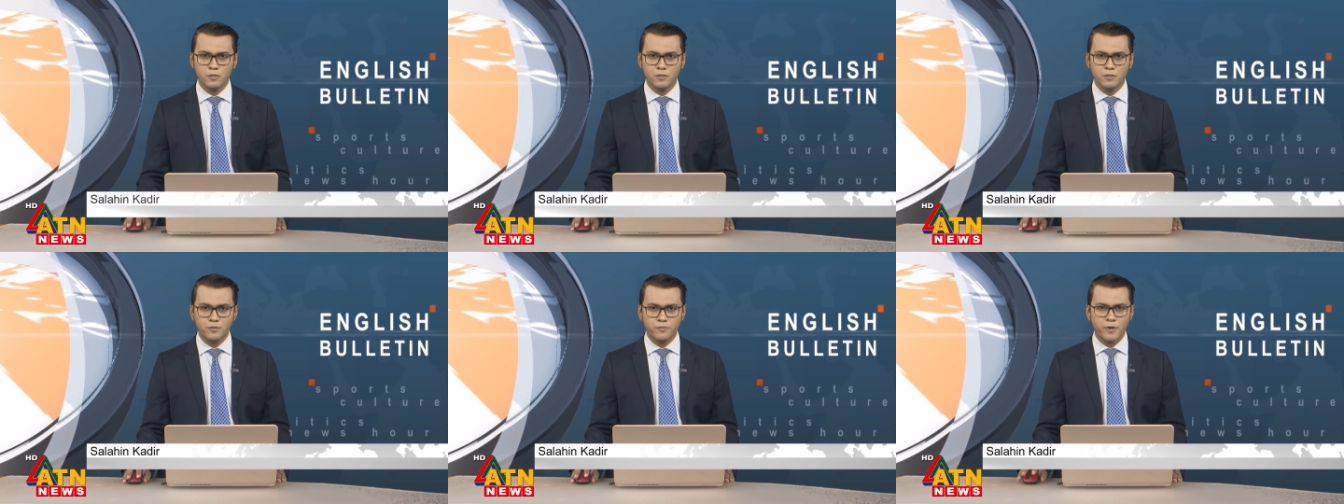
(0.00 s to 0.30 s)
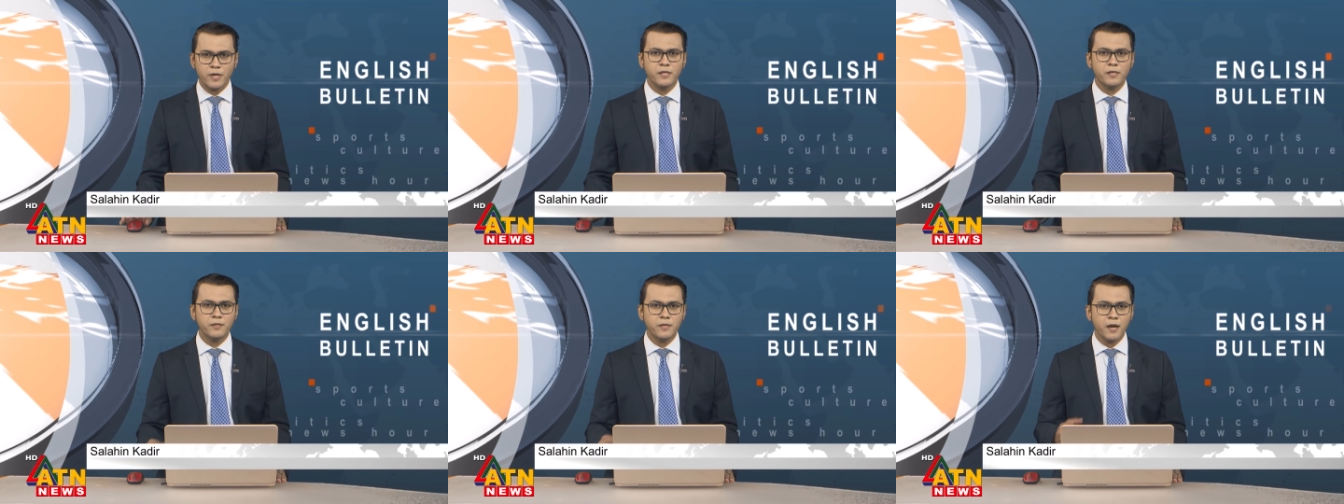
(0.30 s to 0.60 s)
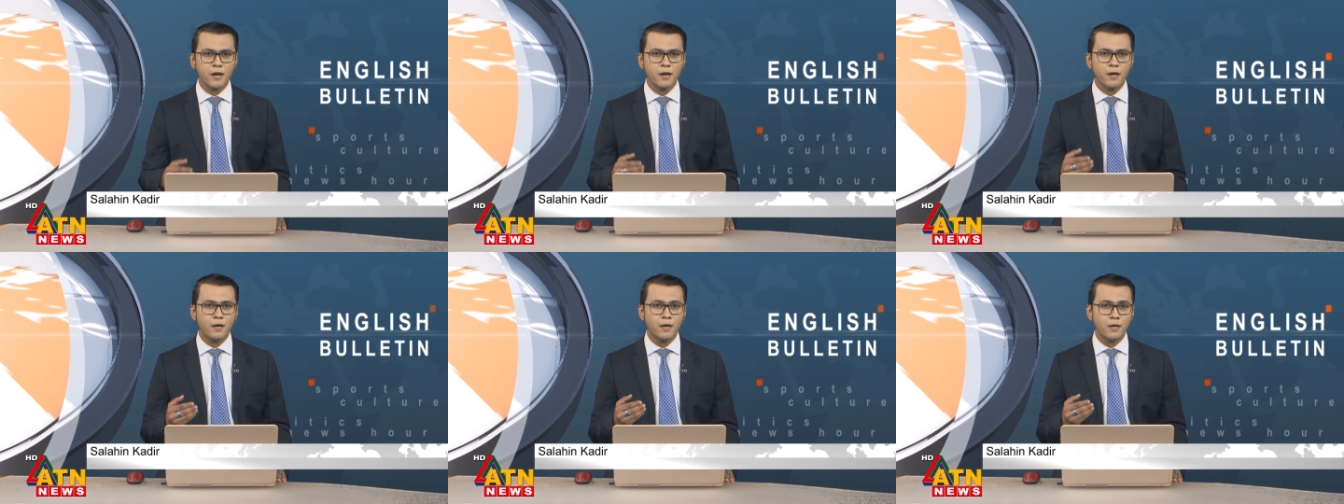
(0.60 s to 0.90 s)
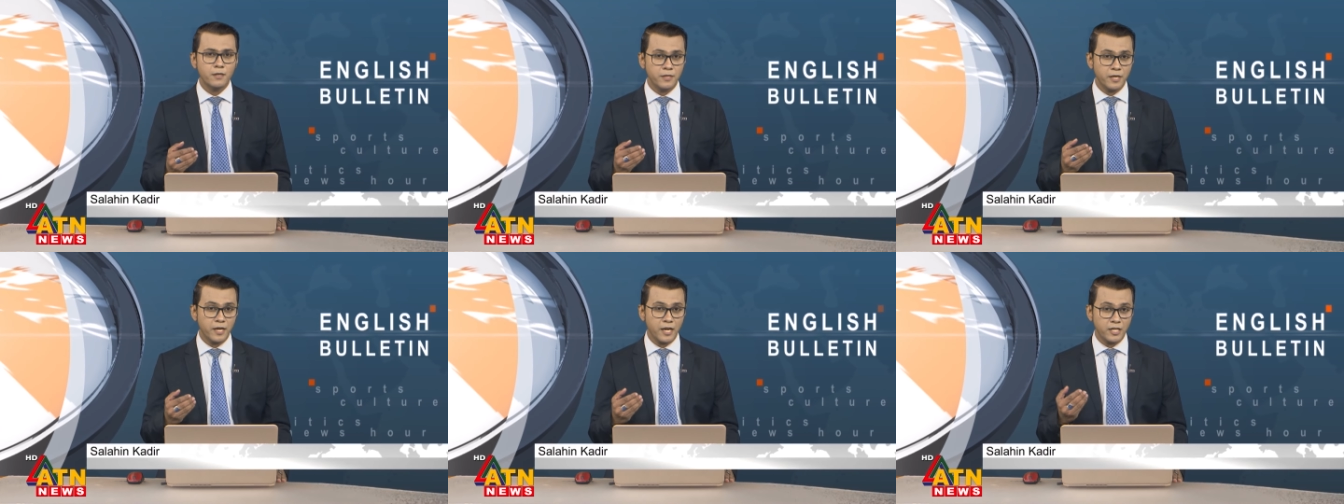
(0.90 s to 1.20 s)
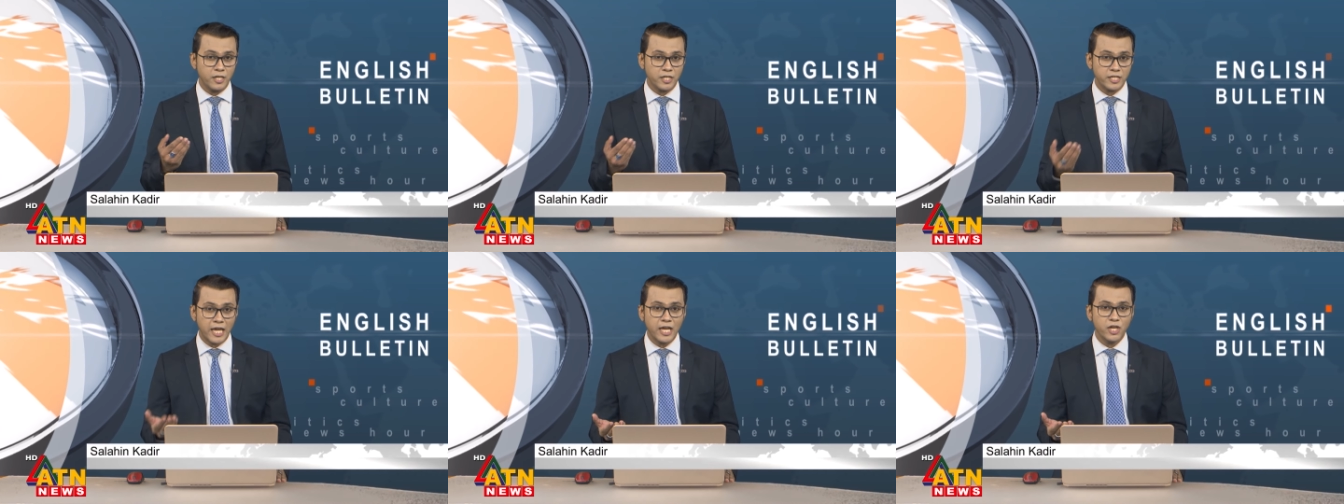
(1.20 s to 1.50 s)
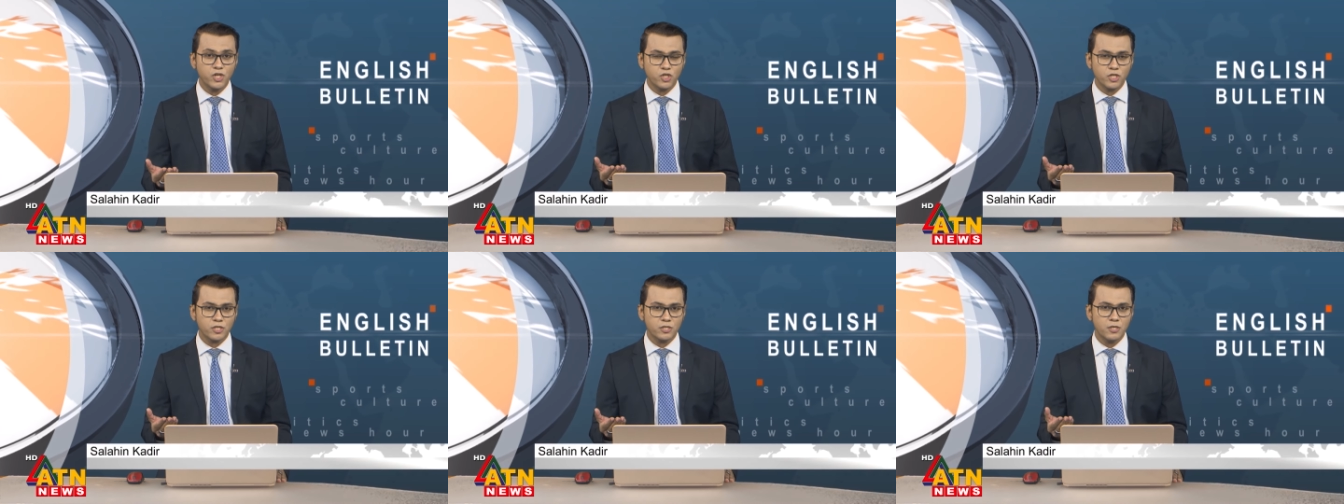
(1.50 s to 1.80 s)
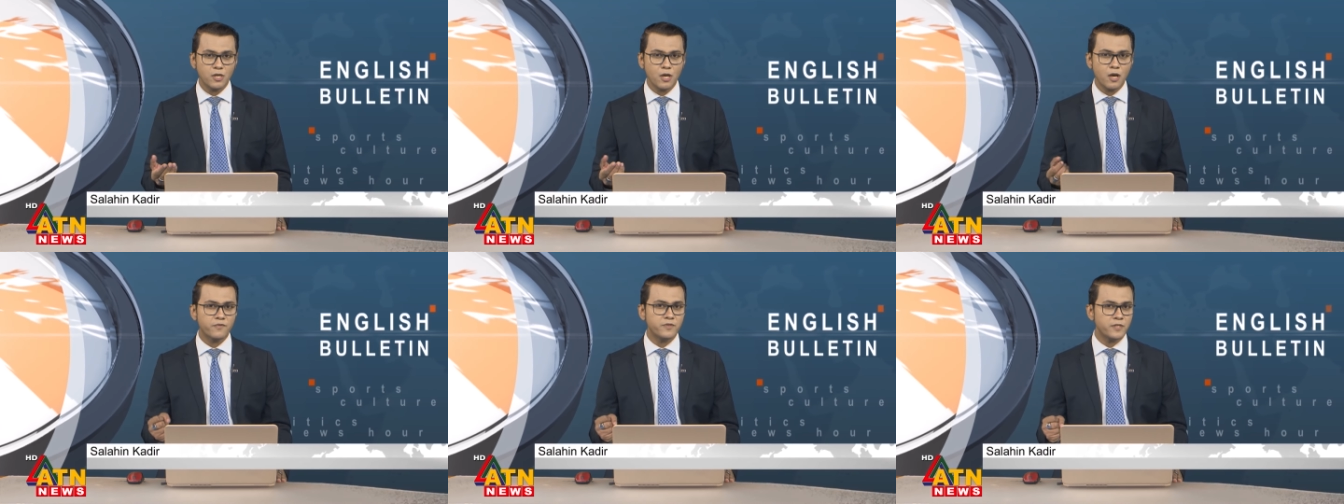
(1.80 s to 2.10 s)
rather they are the
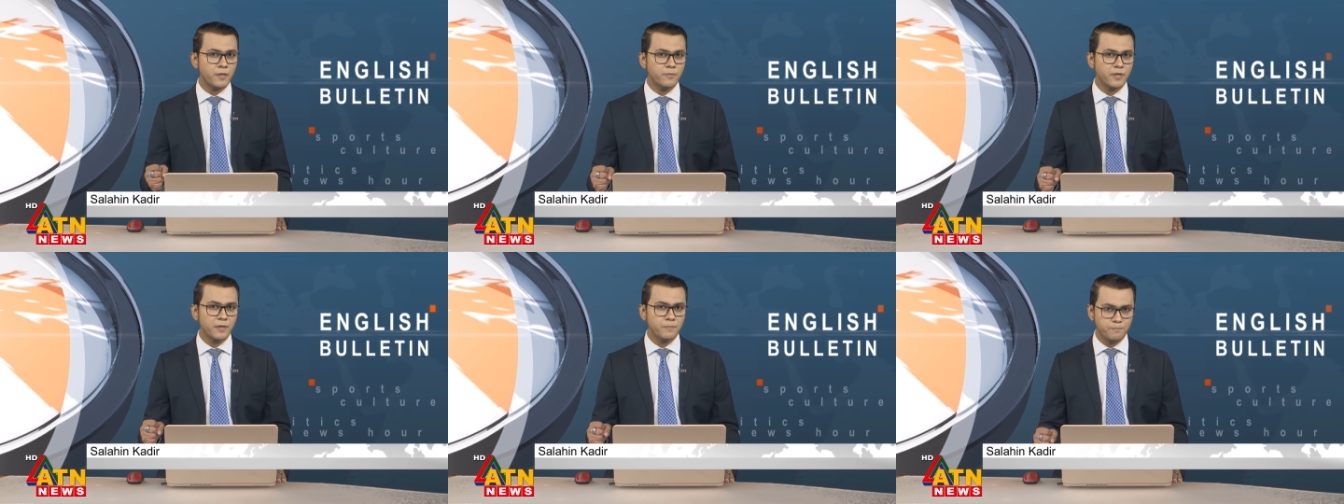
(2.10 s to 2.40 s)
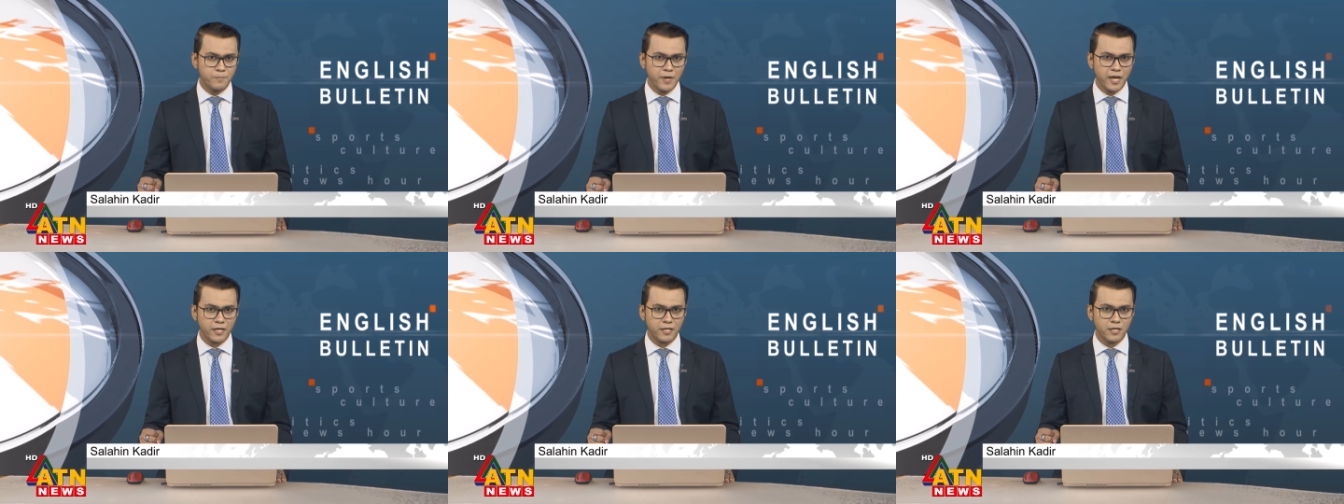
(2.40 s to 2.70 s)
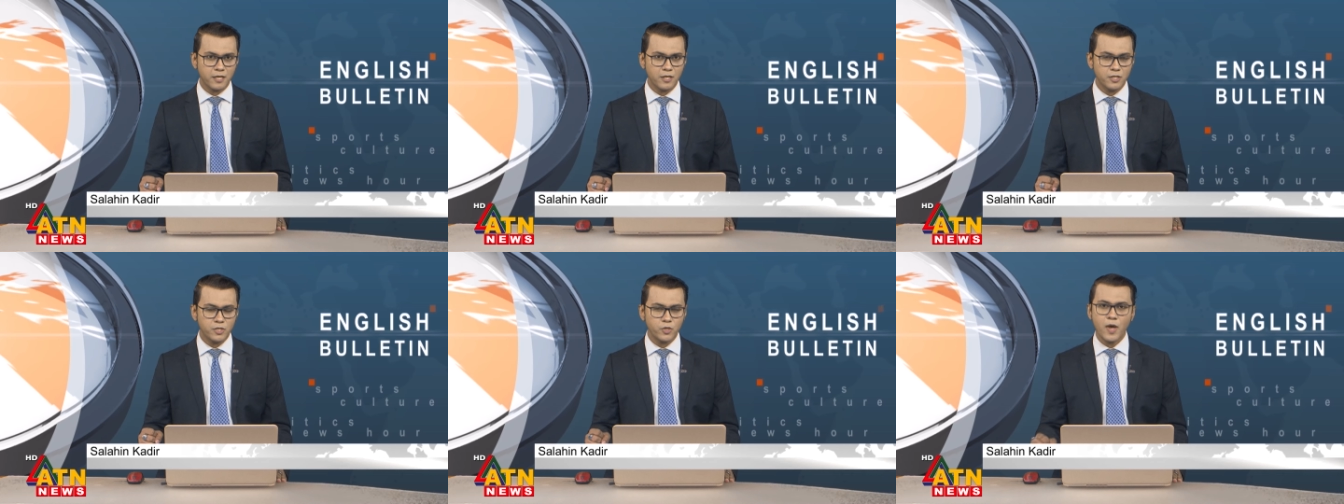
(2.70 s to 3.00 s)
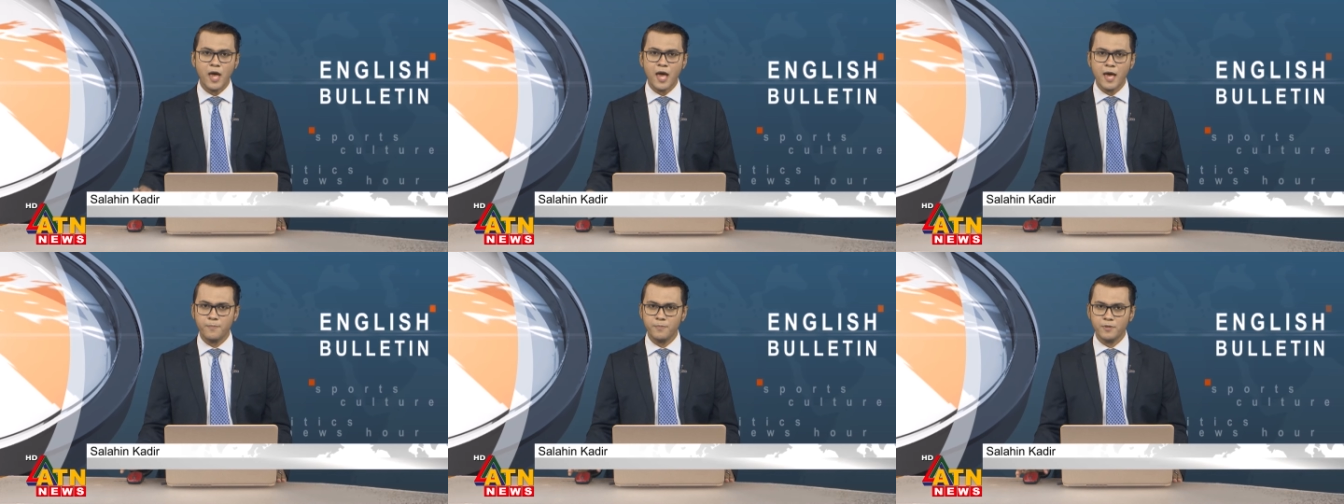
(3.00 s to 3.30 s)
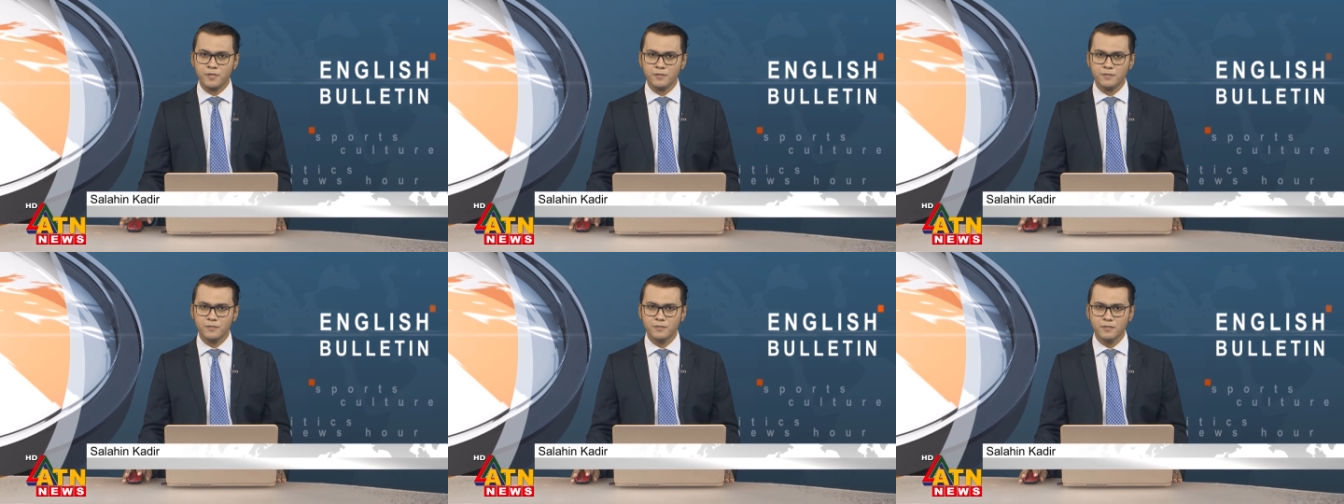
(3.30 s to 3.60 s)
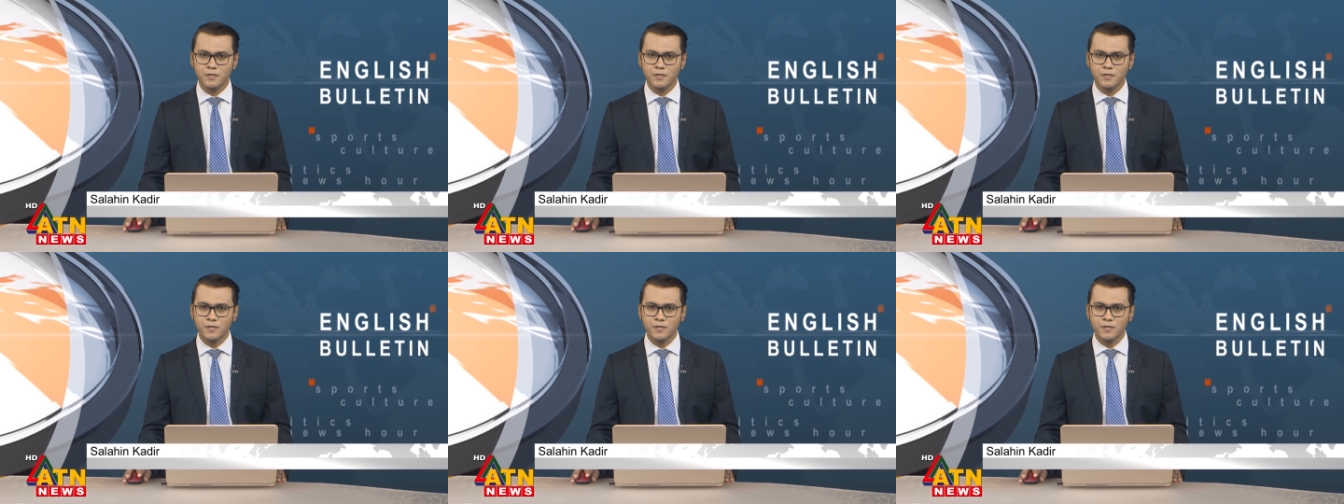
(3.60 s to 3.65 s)
indication of something big to happen.